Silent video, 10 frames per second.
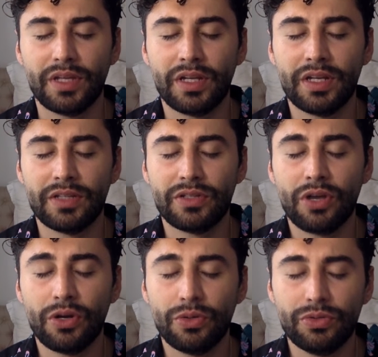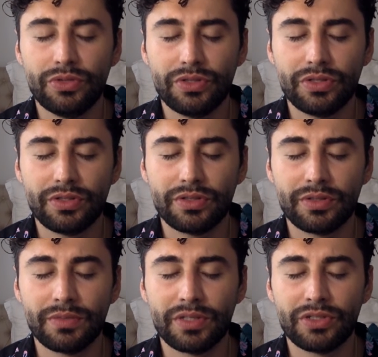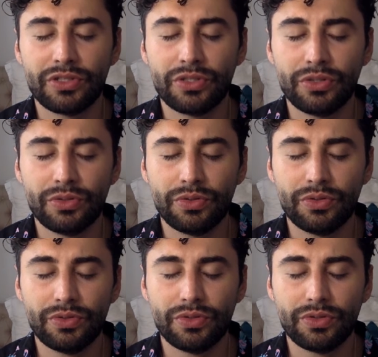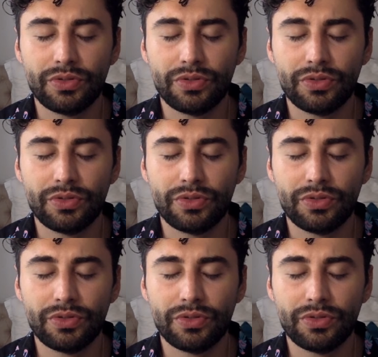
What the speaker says: a nice coat, some nice shoes.